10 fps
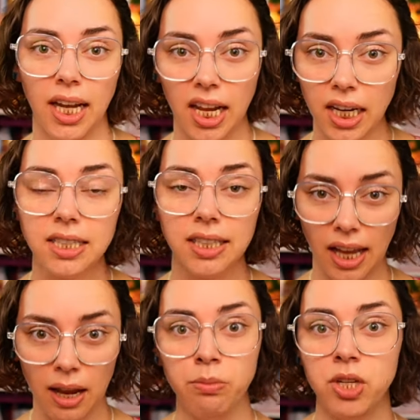it is a
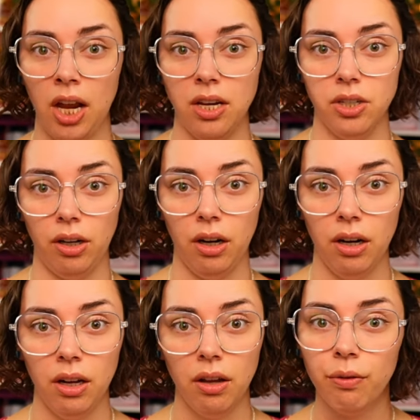game changer
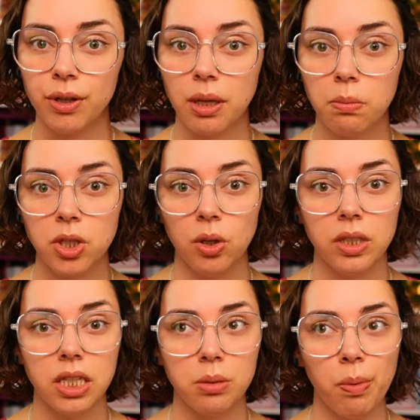for some
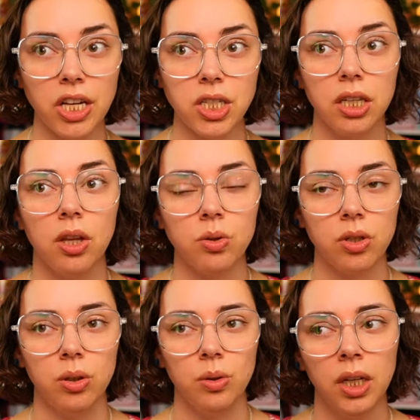students, especially
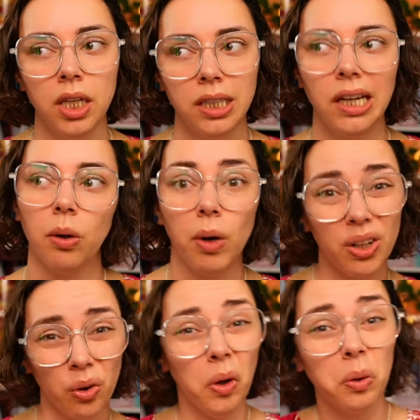those who are
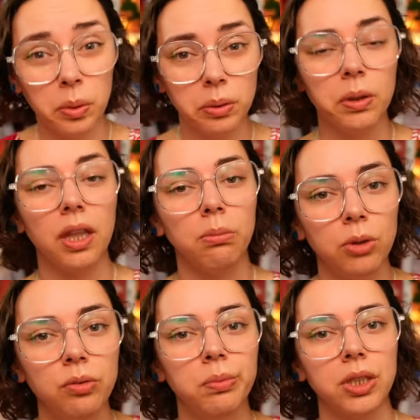quite awkward with their
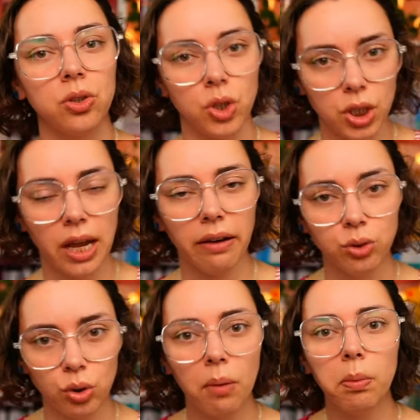movements or just
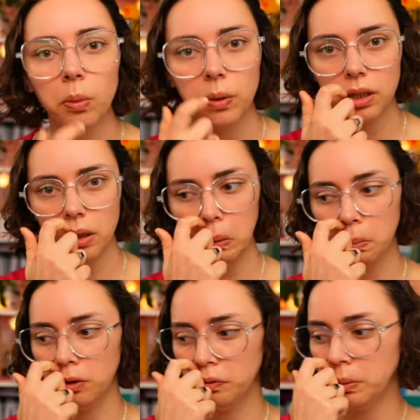have trouble with new
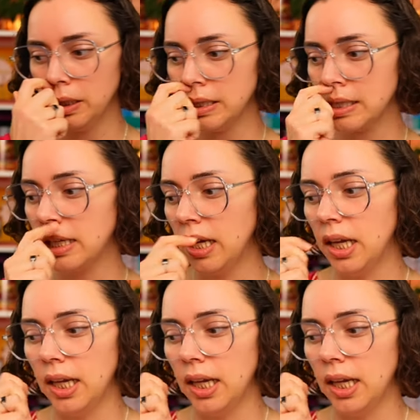movements.